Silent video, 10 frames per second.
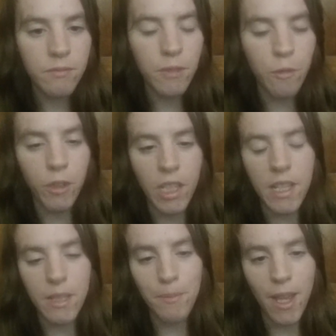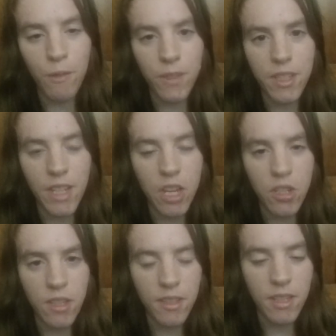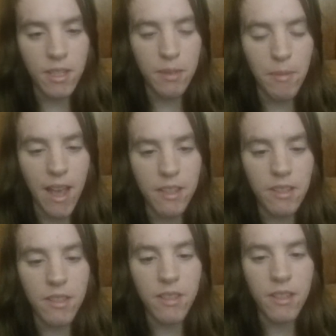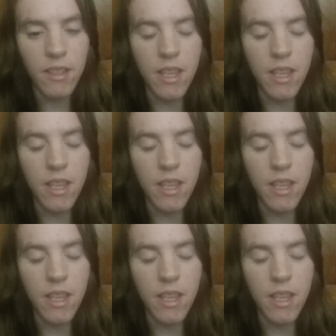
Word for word: You forget his manifestations and his masks,